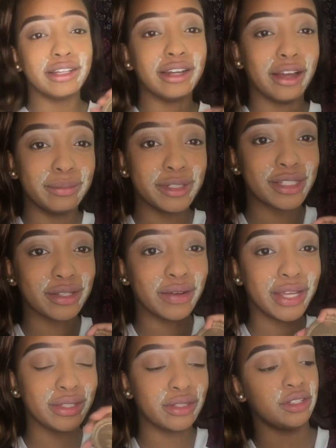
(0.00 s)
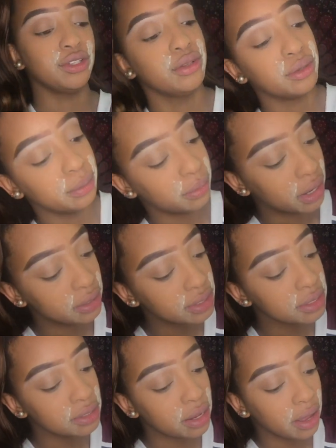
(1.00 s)
Now I'm just going to
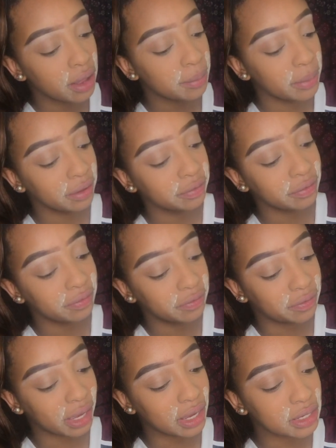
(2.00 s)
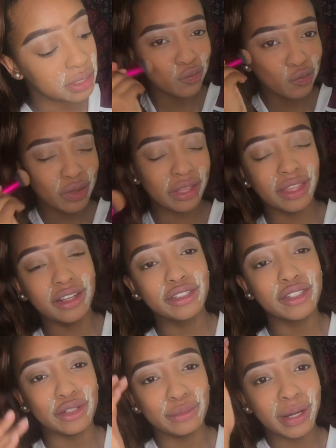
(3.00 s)
bronze up my face.
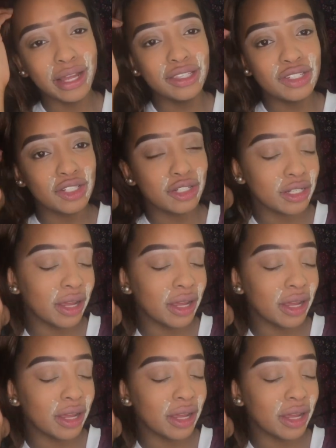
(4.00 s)
Nothing too much.